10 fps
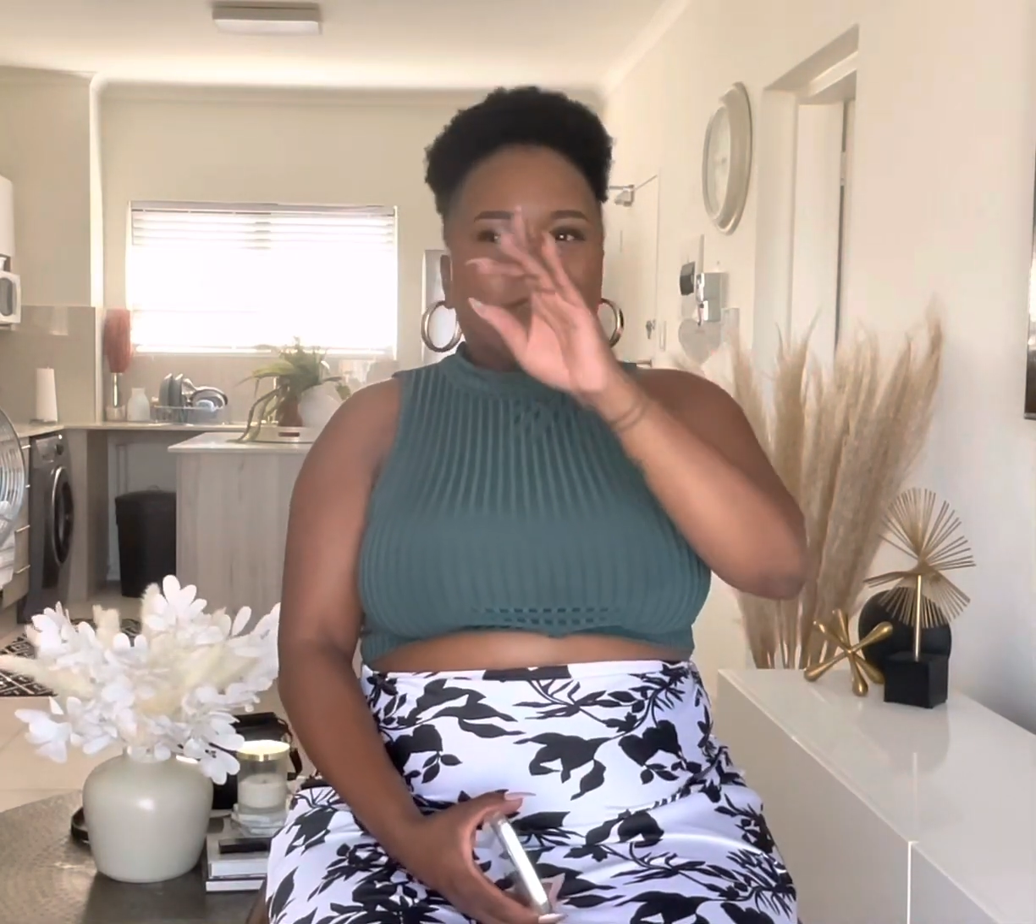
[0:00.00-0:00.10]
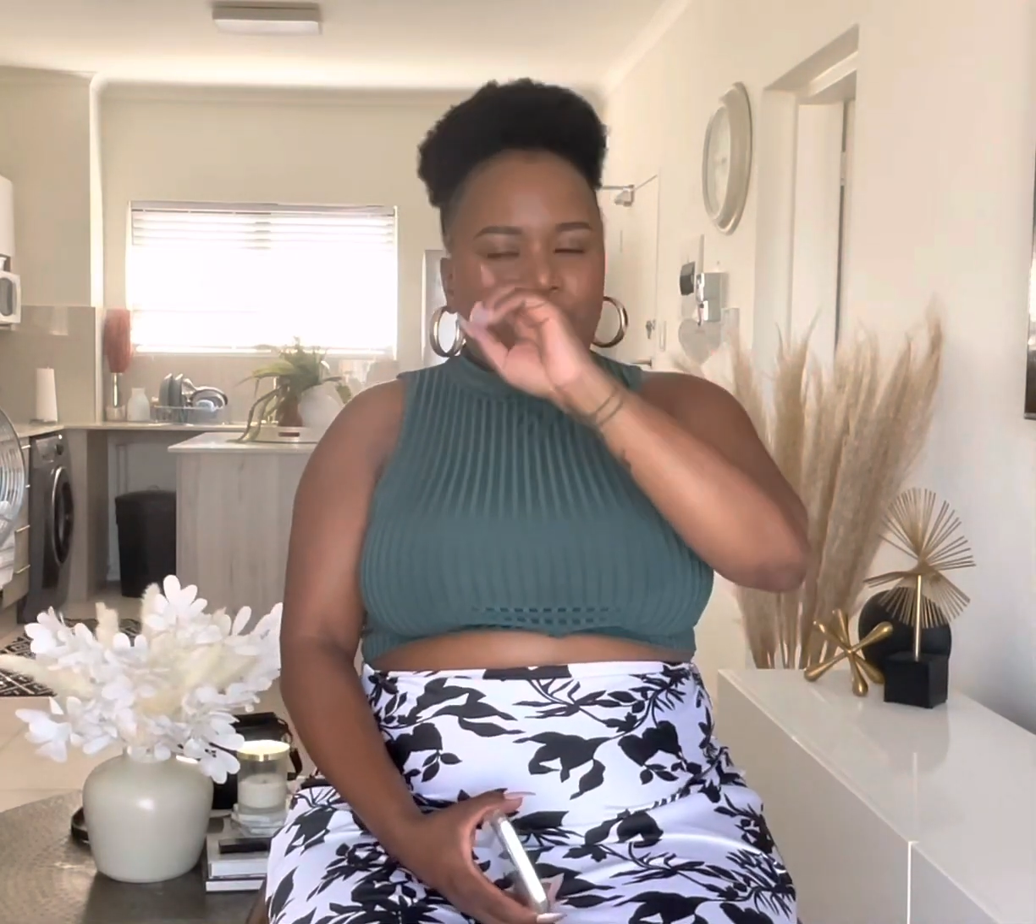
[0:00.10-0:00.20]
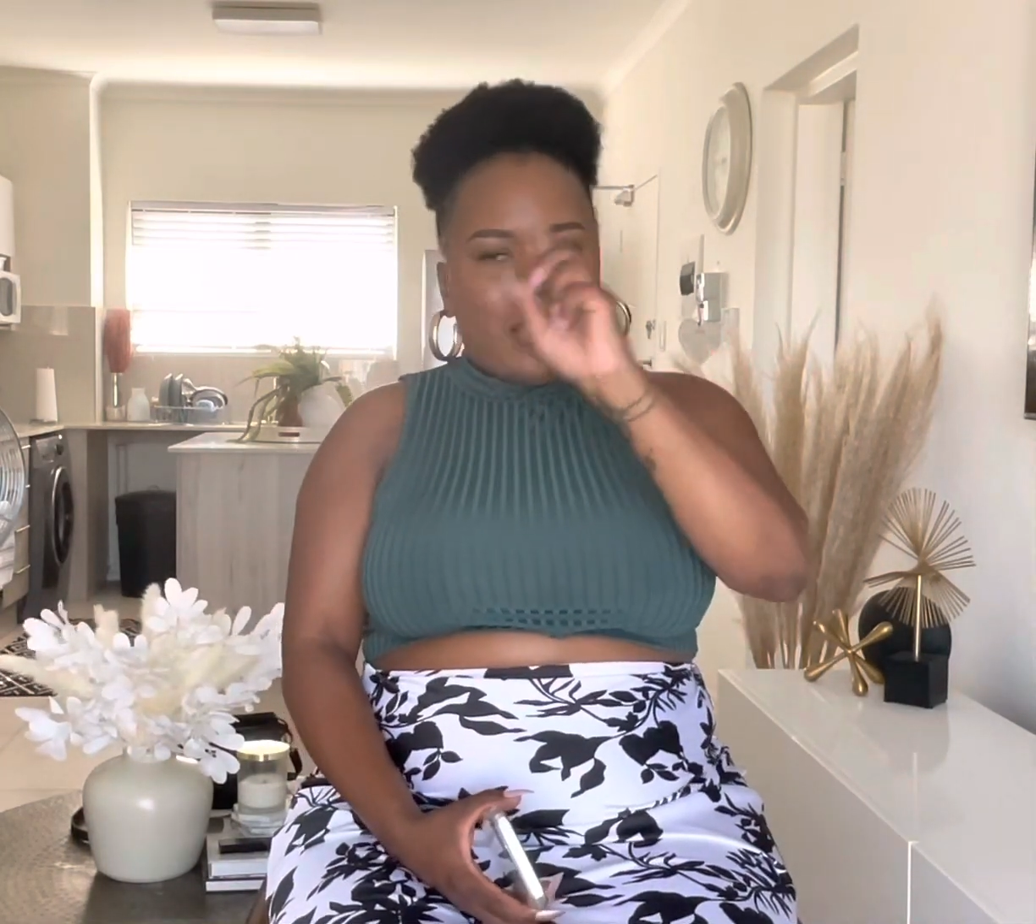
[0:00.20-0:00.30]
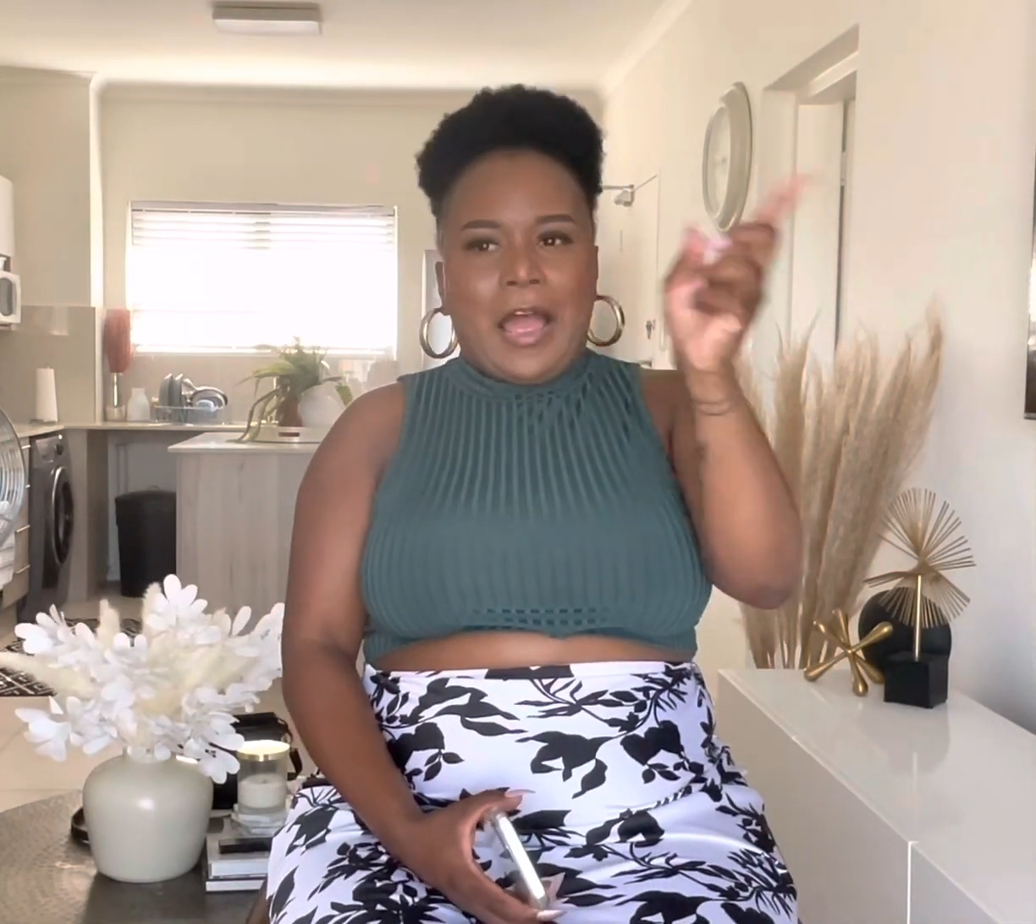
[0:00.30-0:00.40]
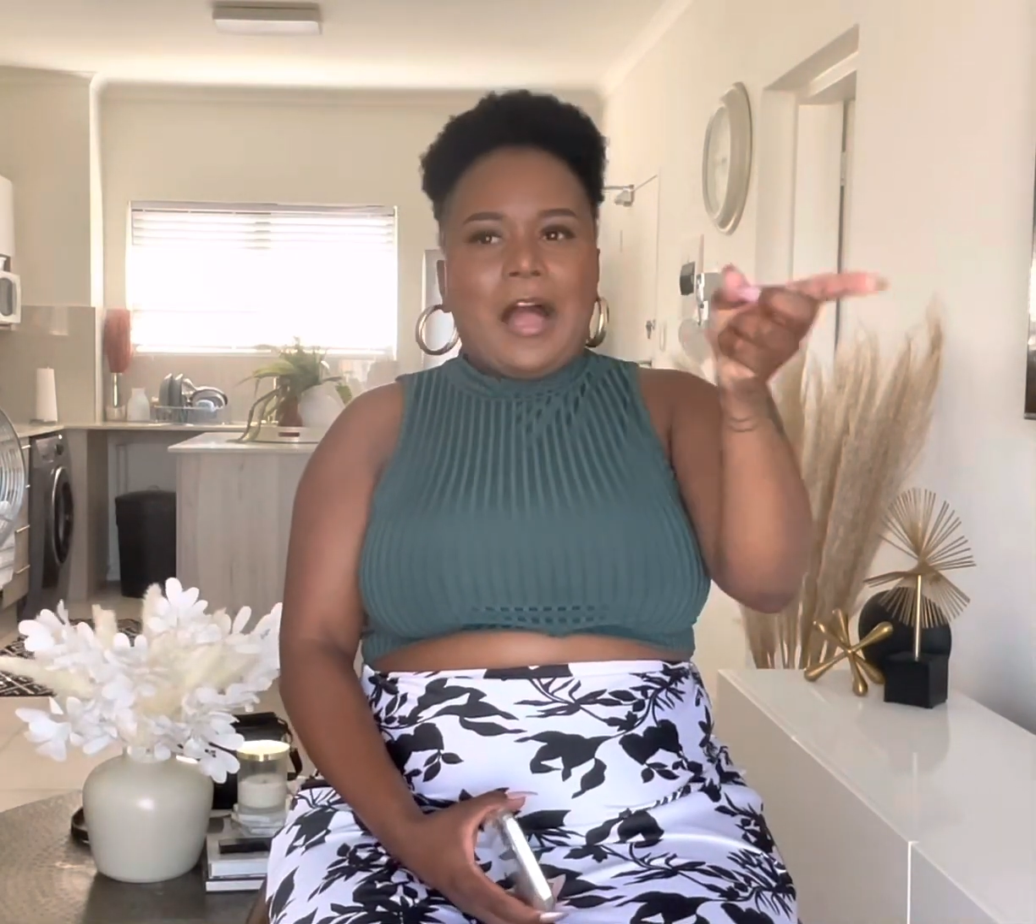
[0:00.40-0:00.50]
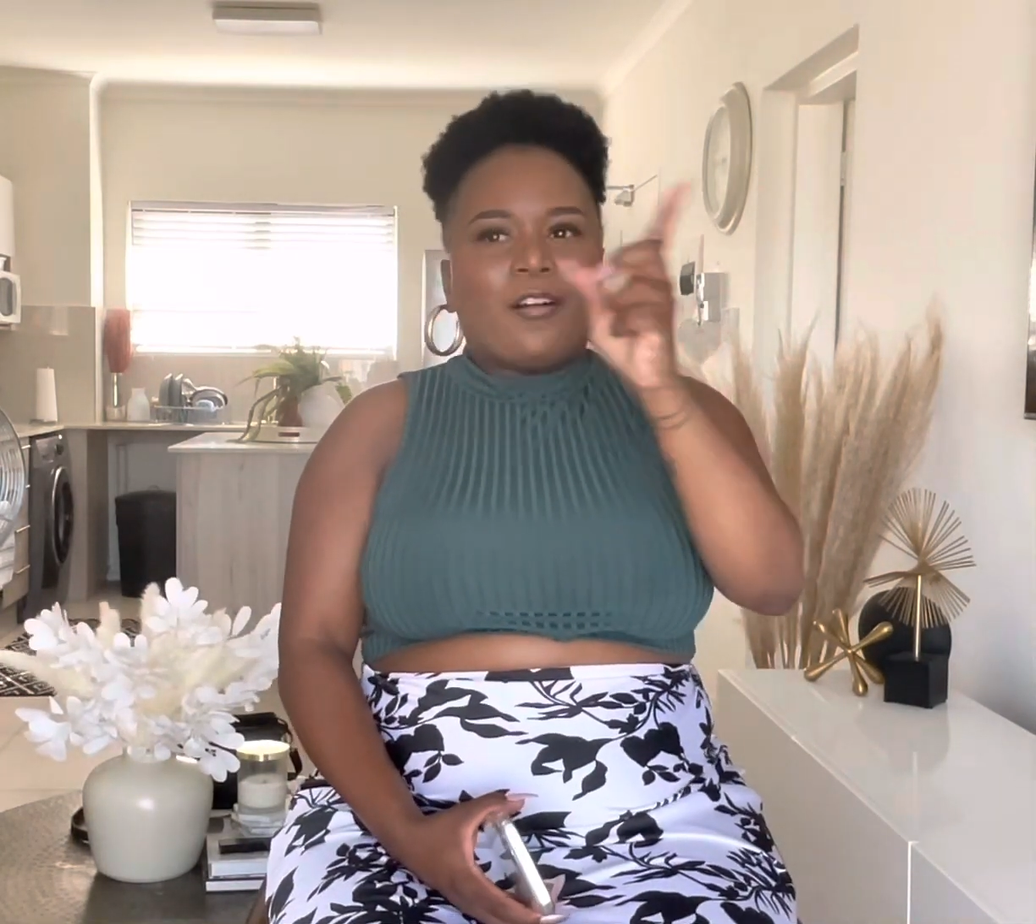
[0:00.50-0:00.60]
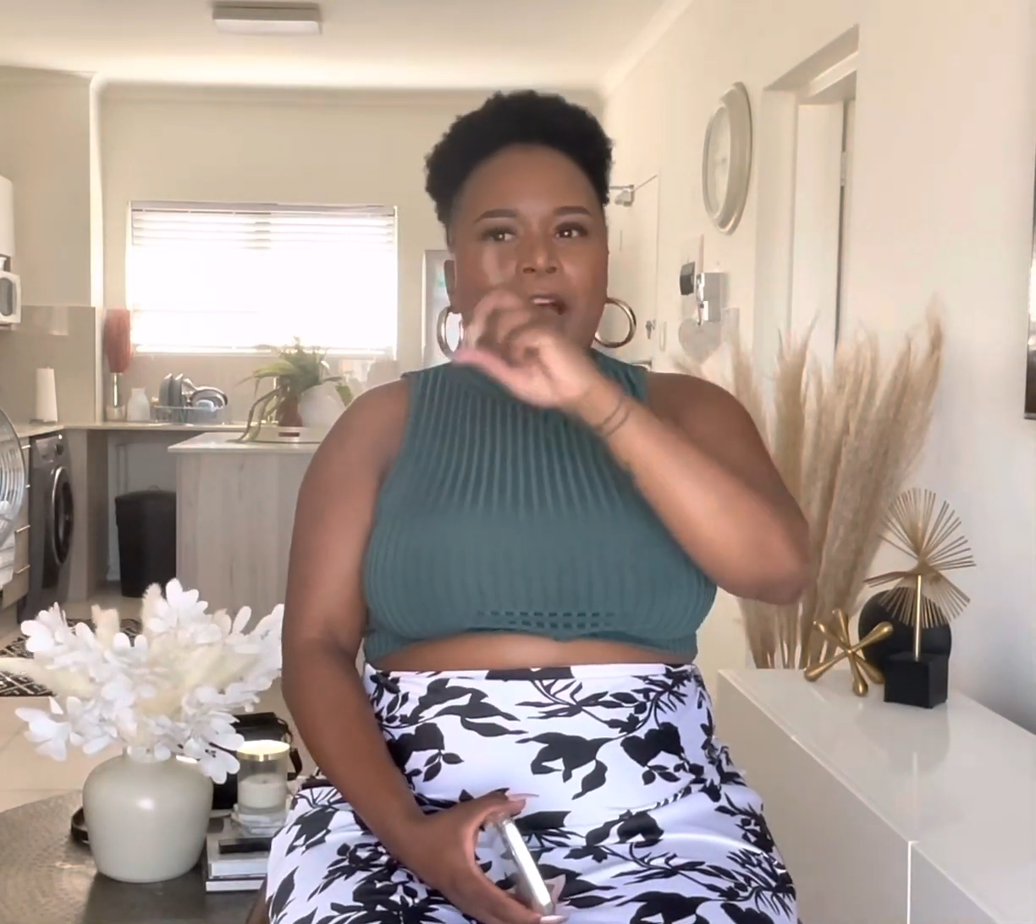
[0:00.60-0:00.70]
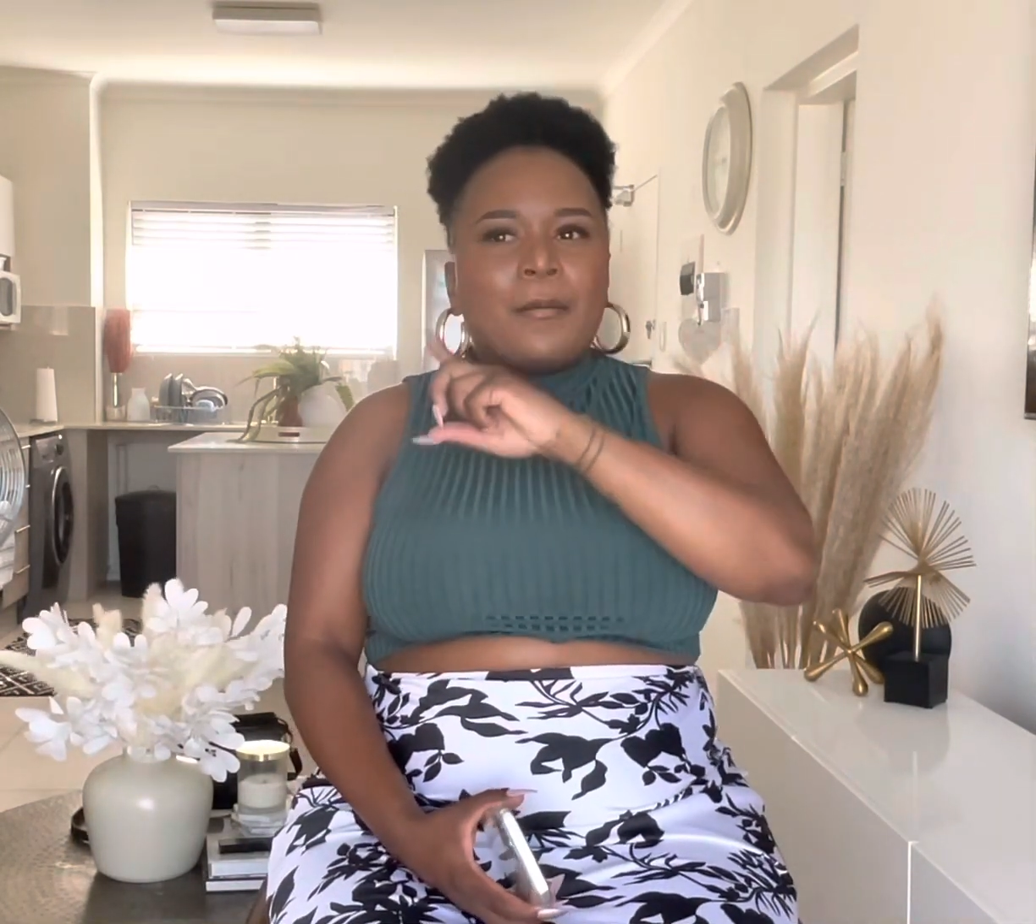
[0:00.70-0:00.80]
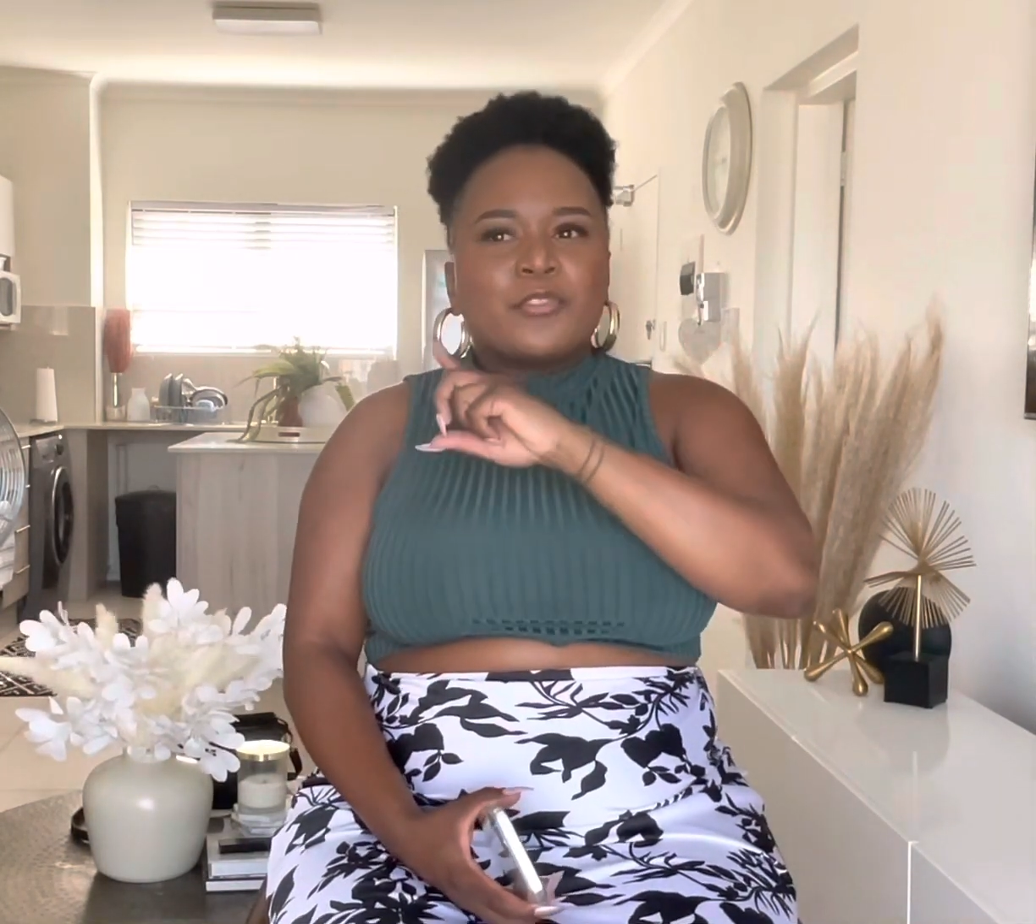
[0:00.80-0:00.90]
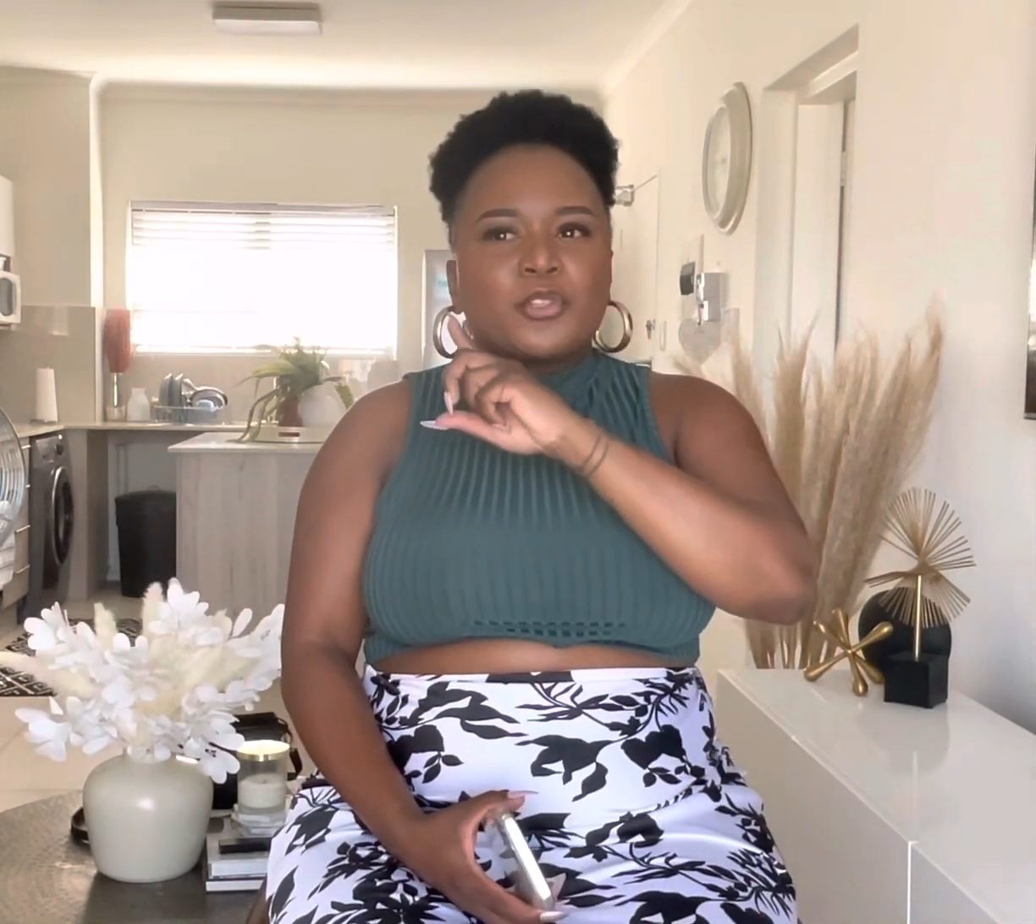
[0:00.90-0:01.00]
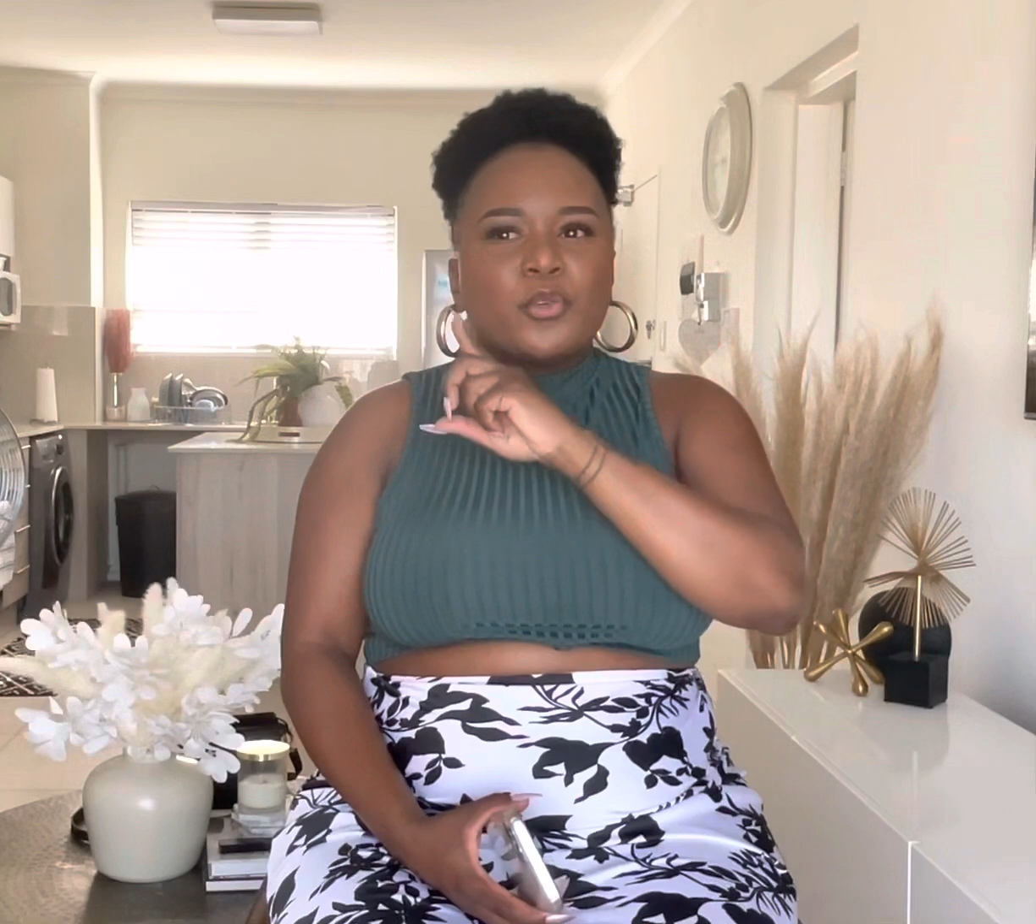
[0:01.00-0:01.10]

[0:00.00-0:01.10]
yeah, I'll come